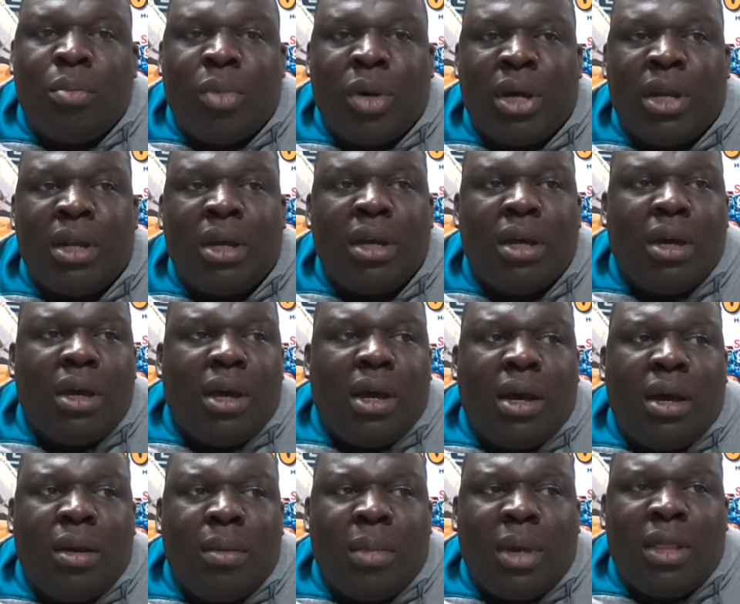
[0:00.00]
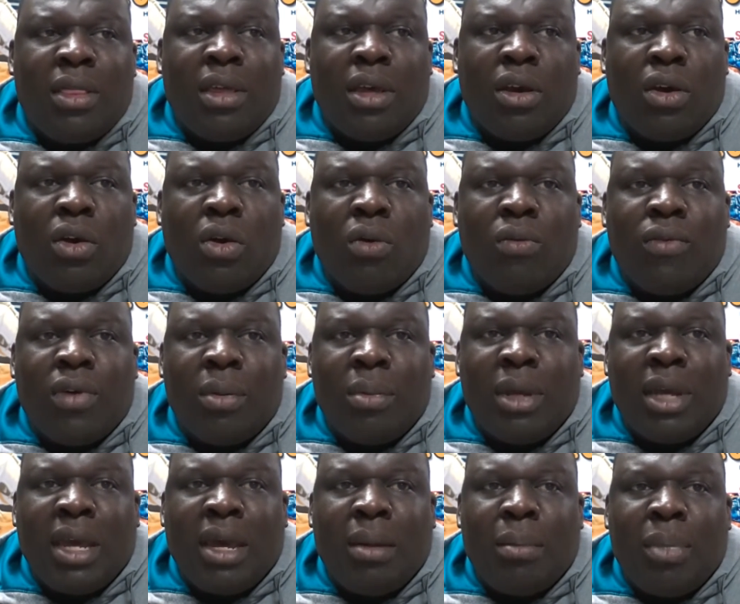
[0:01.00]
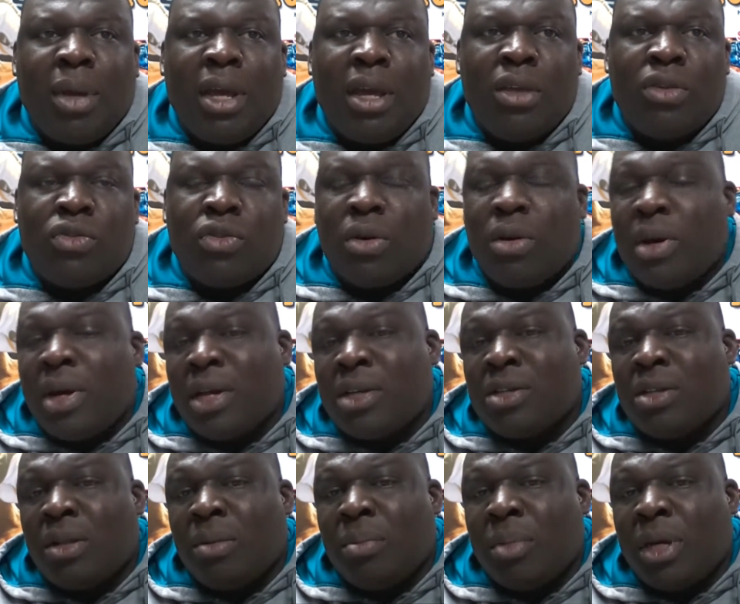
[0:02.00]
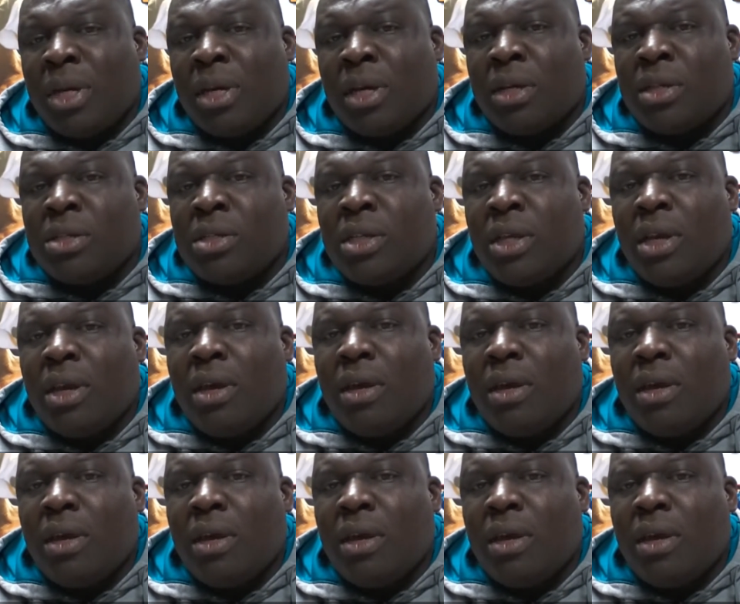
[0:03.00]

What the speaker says: But I think GoFundMe campaigns are excellent because